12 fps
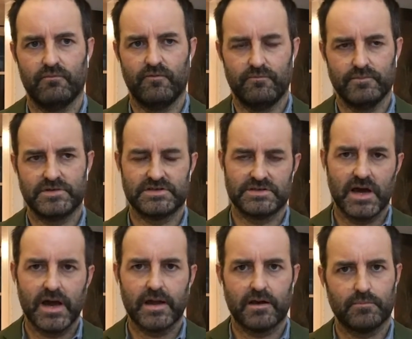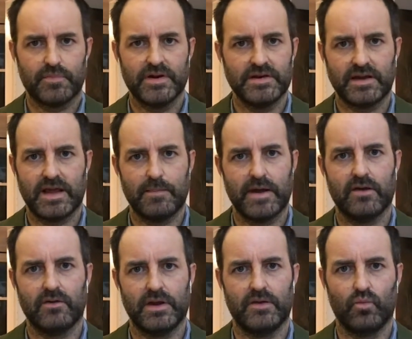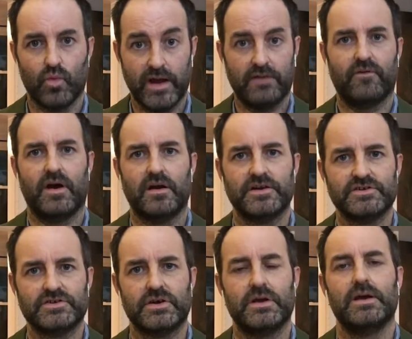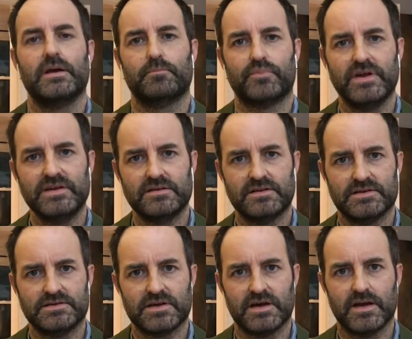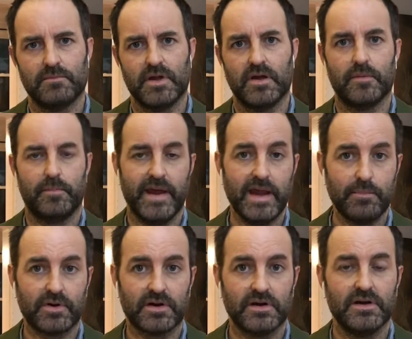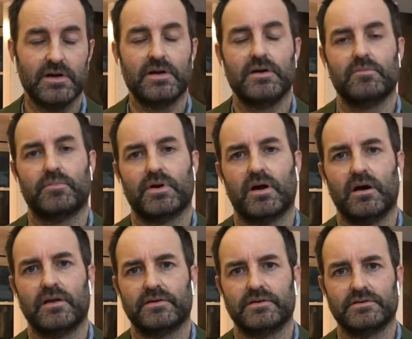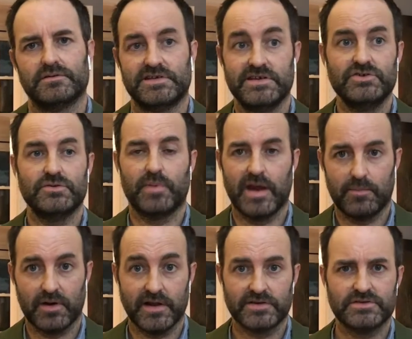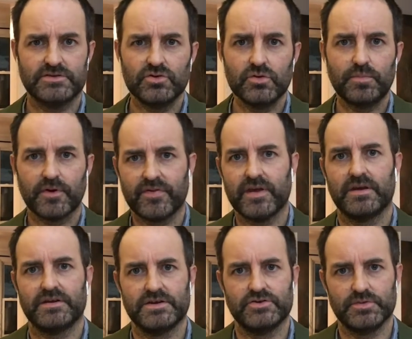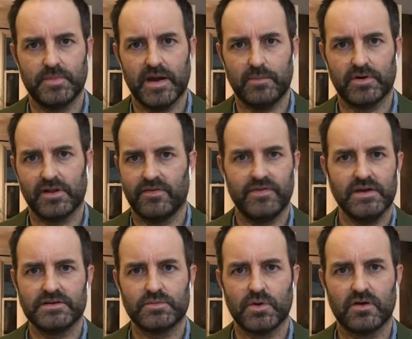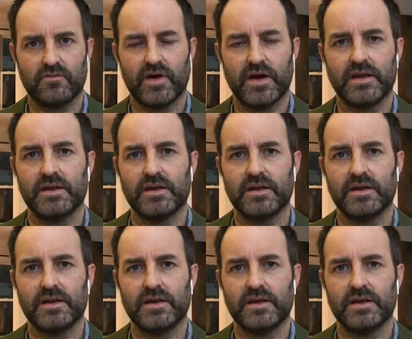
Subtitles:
design, our print, came out in wet varnish. Printed this time not on paper, but on tissue paper, like super thin tissue paper, the thinnest we could find.